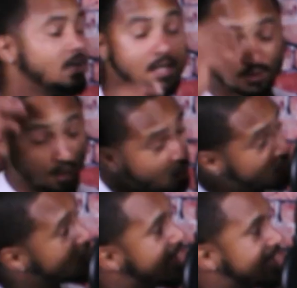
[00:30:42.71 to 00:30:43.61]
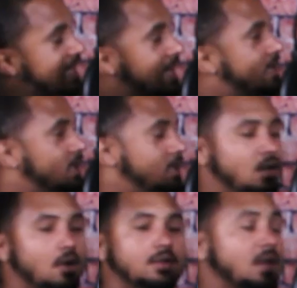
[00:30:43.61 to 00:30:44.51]
So you know how they say
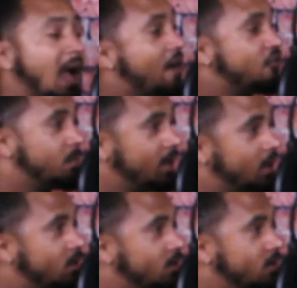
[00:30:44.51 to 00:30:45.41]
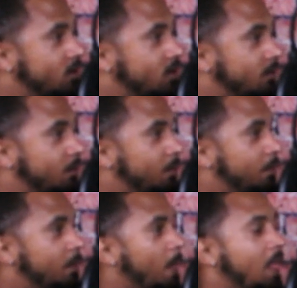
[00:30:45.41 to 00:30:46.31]
there's an alpha male.
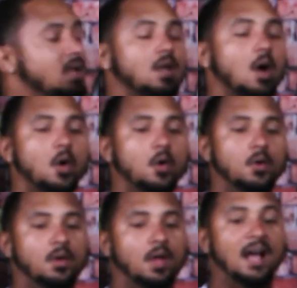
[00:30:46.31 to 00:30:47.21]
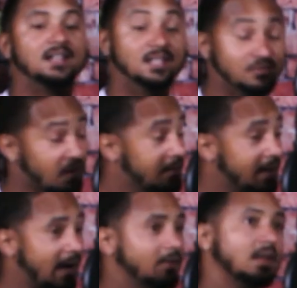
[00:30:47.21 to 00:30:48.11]
So I just found
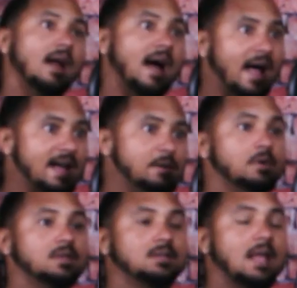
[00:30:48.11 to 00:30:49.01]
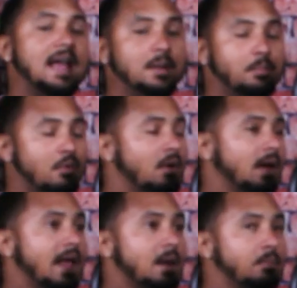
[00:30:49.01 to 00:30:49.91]
out that I was at a
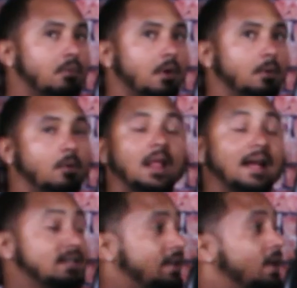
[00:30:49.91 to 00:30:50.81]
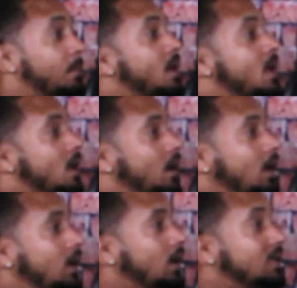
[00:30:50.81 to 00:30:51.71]
point. Well, I guess I am
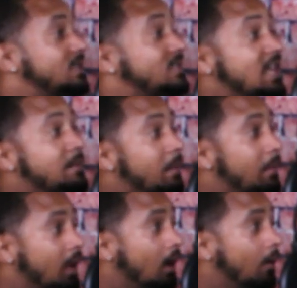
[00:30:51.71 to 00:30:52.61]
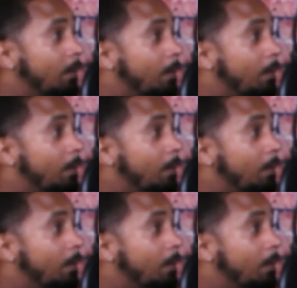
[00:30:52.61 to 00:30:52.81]
a Sigma male